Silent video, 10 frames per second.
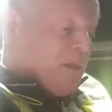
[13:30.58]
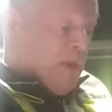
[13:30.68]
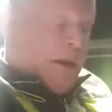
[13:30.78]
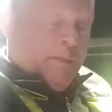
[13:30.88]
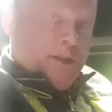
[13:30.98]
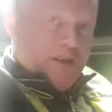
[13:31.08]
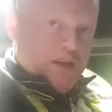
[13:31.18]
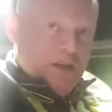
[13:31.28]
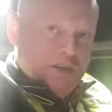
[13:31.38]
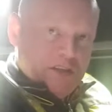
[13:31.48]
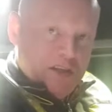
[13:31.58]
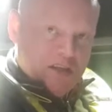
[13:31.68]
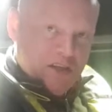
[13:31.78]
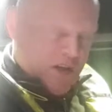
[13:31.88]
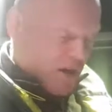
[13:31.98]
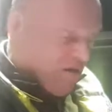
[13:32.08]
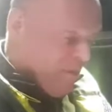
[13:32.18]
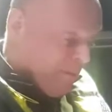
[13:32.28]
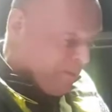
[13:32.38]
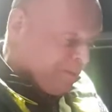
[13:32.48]
it might be the service station at
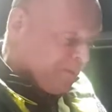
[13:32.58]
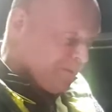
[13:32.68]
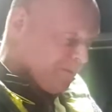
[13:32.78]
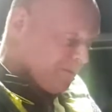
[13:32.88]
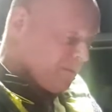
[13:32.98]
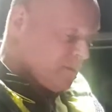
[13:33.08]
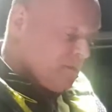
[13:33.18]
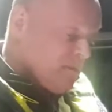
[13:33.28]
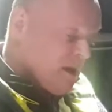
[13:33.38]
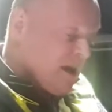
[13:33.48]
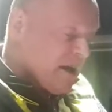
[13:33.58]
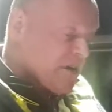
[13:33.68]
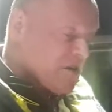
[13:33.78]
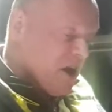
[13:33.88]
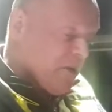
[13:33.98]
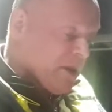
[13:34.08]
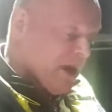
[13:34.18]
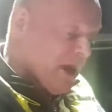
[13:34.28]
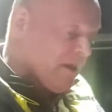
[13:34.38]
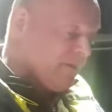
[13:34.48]
Durham. I'll get a shower
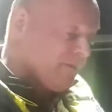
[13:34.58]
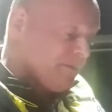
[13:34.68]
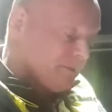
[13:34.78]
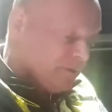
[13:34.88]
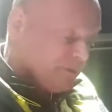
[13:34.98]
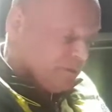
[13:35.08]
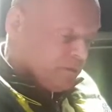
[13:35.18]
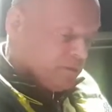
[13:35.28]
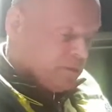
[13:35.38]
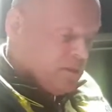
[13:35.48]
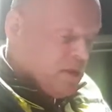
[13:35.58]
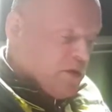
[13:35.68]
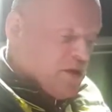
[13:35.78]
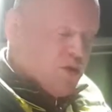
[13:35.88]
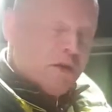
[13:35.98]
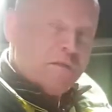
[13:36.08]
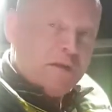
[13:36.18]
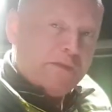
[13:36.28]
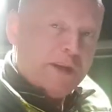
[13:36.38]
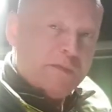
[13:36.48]
there, which is only
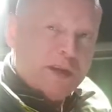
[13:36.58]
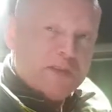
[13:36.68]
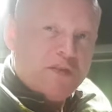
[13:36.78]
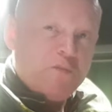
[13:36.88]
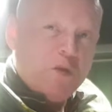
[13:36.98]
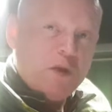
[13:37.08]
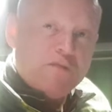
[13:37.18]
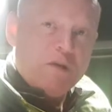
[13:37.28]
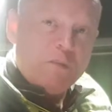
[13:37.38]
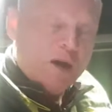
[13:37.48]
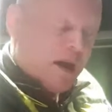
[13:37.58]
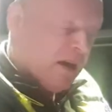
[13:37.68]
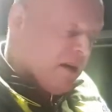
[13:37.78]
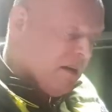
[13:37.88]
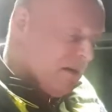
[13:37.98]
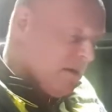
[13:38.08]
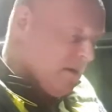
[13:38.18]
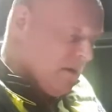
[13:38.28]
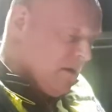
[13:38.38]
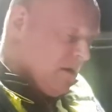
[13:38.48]
15 minutes from work from there.
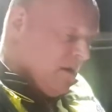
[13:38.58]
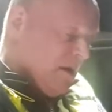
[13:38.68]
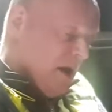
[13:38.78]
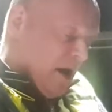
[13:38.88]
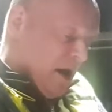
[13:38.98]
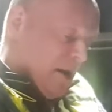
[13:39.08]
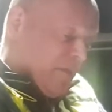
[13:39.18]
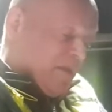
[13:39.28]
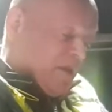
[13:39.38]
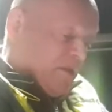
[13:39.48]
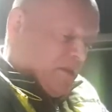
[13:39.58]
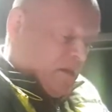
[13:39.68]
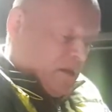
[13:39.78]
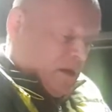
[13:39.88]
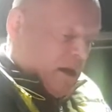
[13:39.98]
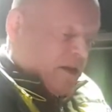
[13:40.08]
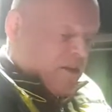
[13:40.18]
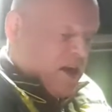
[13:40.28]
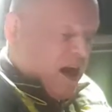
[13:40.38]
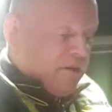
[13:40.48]
And I'll
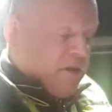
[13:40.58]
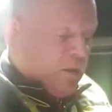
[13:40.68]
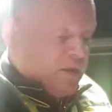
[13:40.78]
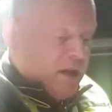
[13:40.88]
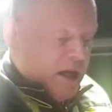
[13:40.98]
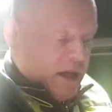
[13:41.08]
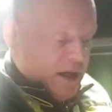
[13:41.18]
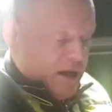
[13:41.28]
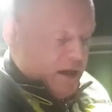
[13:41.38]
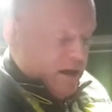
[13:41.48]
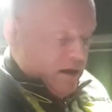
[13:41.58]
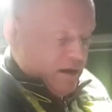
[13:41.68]
just hang around there,